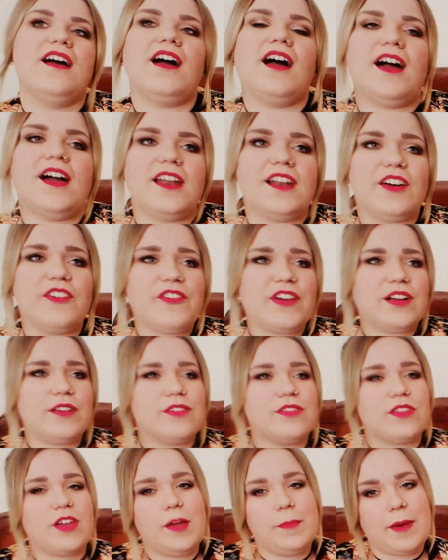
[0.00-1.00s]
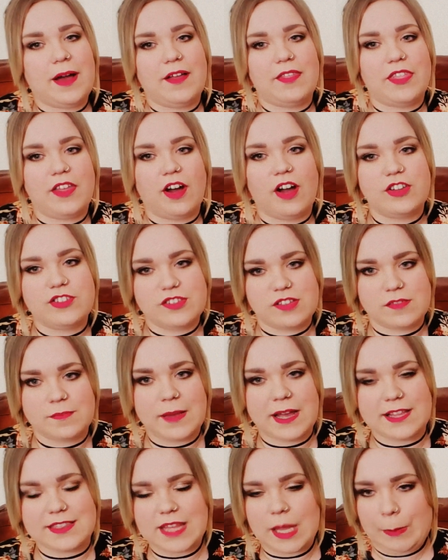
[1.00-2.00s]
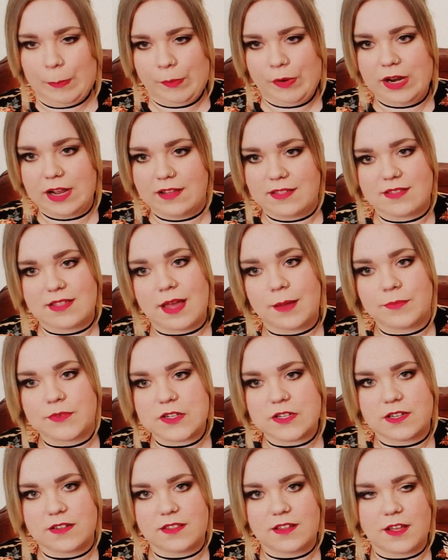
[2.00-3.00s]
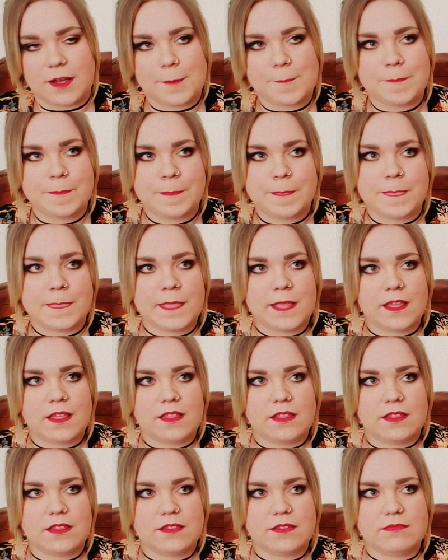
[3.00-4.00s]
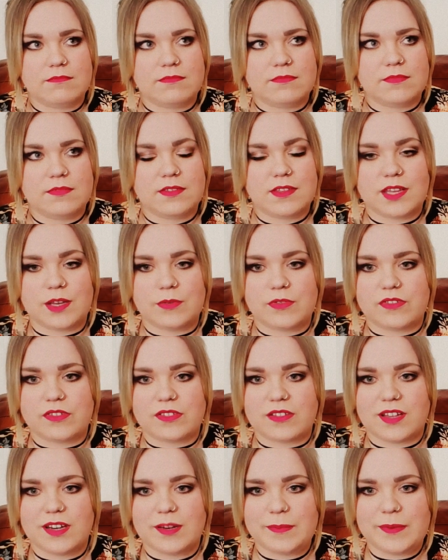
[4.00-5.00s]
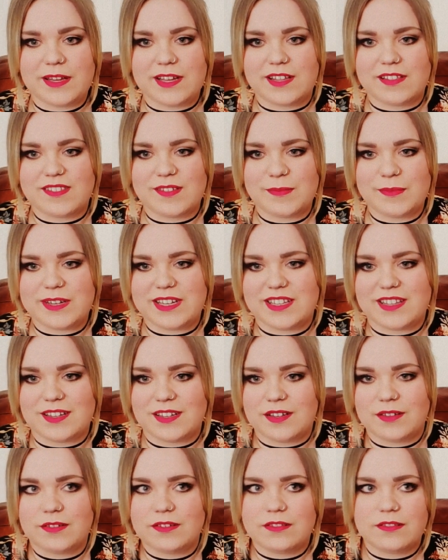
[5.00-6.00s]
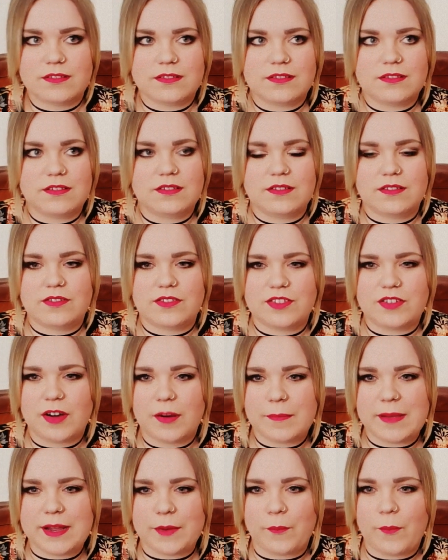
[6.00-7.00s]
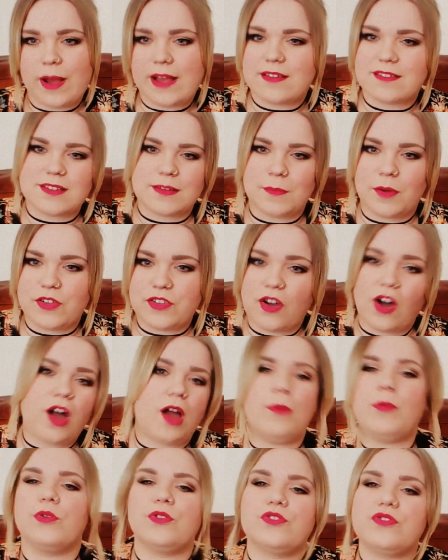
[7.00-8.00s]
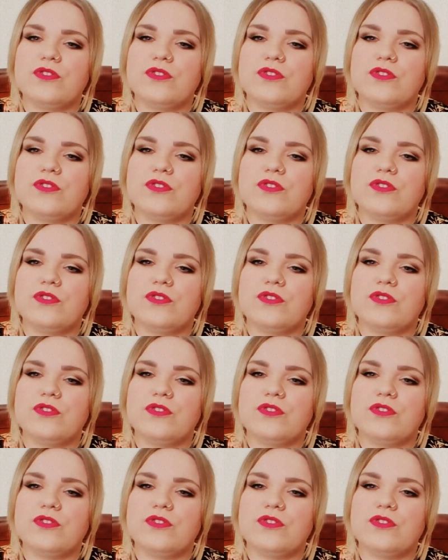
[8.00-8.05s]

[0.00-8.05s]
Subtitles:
And I felt so bad that I just made that preconception that he was just going to be somebody that, do you know what I mean, wasting my time or